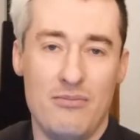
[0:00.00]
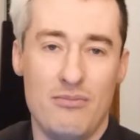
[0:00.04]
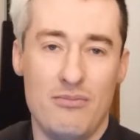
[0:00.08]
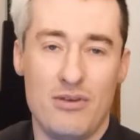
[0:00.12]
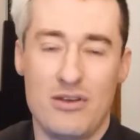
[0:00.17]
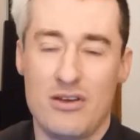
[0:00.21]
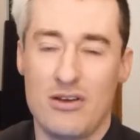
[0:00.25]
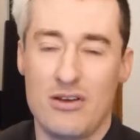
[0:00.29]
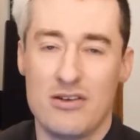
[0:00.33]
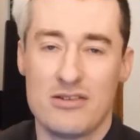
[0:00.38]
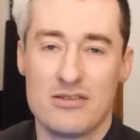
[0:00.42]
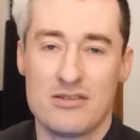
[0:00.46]

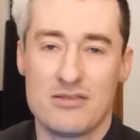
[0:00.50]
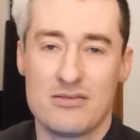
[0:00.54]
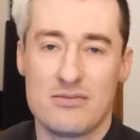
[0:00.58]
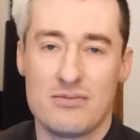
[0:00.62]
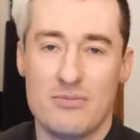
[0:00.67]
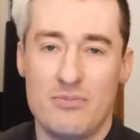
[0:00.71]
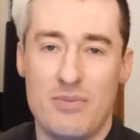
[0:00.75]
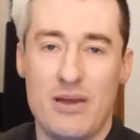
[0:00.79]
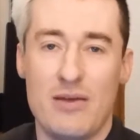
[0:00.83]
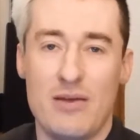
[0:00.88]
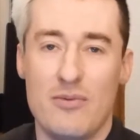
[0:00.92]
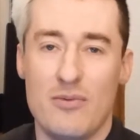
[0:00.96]
because
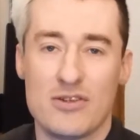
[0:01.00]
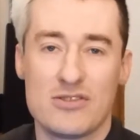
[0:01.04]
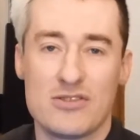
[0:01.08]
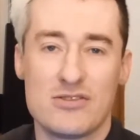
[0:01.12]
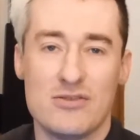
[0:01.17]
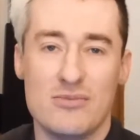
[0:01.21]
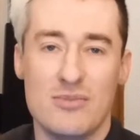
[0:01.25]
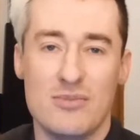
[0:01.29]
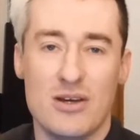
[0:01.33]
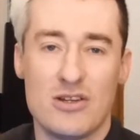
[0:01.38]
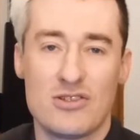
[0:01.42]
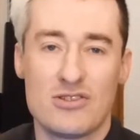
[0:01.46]
pain was
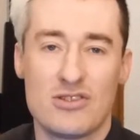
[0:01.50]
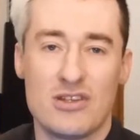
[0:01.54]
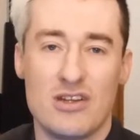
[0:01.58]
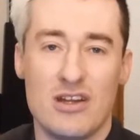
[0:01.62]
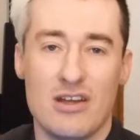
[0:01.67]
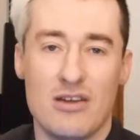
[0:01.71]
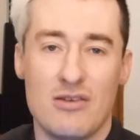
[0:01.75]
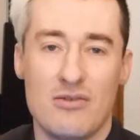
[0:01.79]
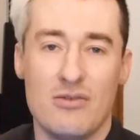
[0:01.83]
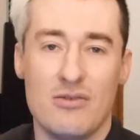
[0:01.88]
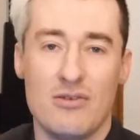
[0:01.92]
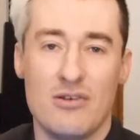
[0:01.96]
too much, and
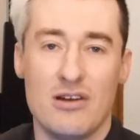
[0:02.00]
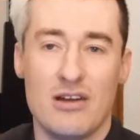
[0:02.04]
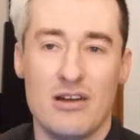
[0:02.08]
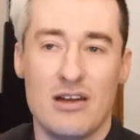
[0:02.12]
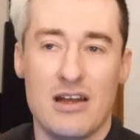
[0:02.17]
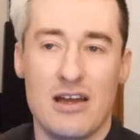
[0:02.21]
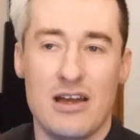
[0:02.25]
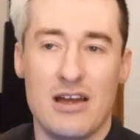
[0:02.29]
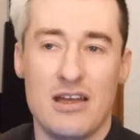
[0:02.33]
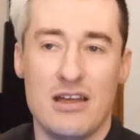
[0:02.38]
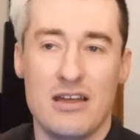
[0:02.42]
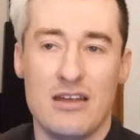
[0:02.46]
I couldn't
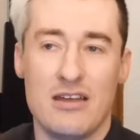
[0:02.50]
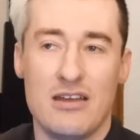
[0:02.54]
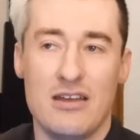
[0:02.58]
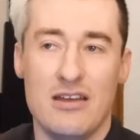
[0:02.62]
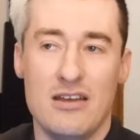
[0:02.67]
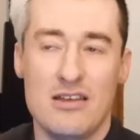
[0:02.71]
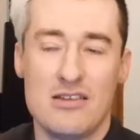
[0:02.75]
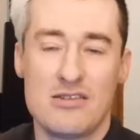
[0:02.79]
like